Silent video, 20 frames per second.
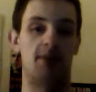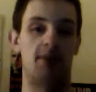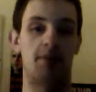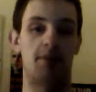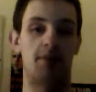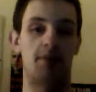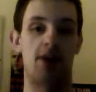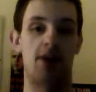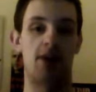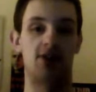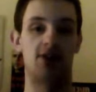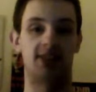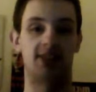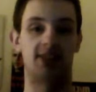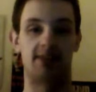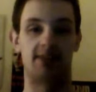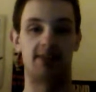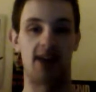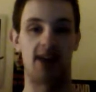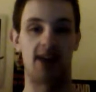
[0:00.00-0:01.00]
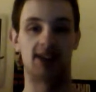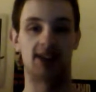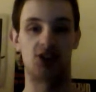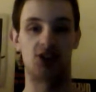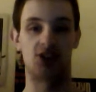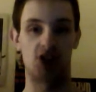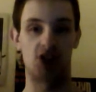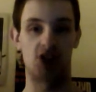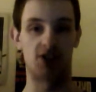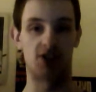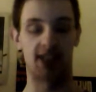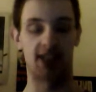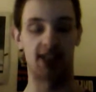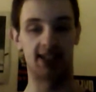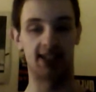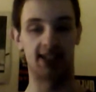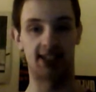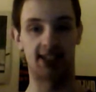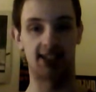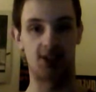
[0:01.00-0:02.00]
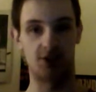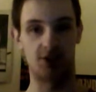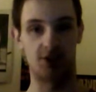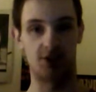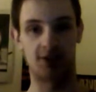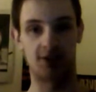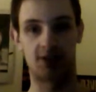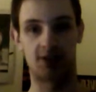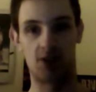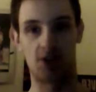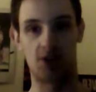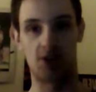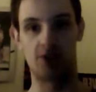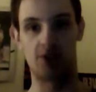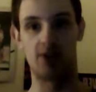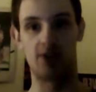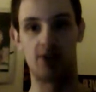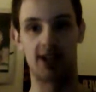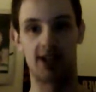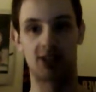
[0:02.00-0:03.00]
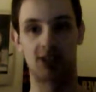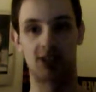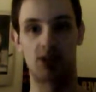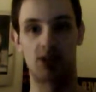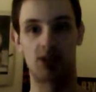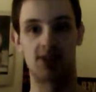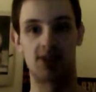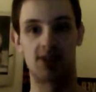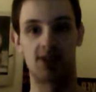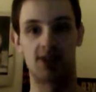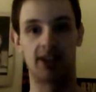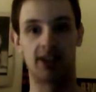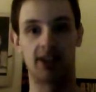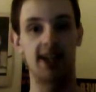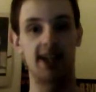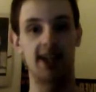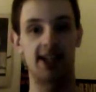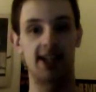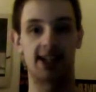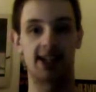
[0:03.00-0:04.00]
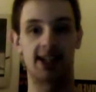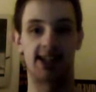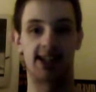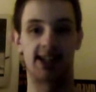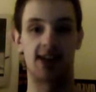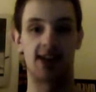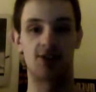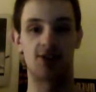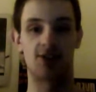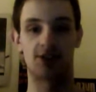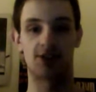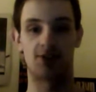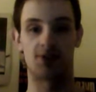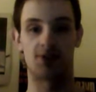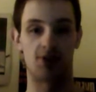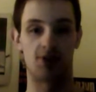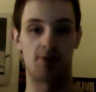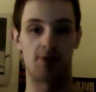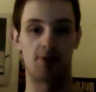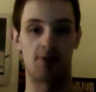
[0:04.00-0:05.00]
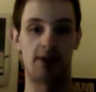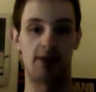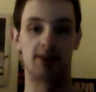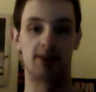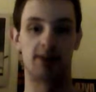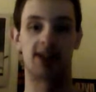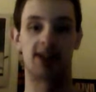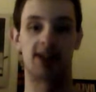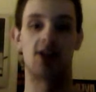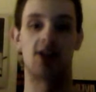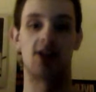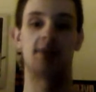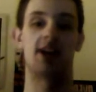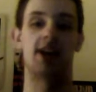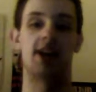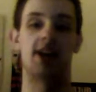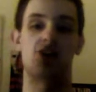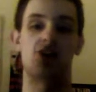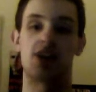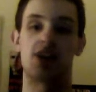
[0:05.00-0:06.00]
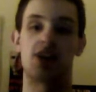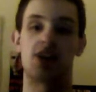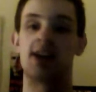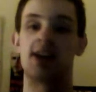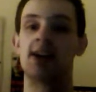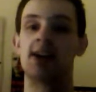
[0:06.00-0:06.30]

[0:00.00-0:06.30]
proposed in Massachusetts, who is one of the leading contenders for the Republican nomination.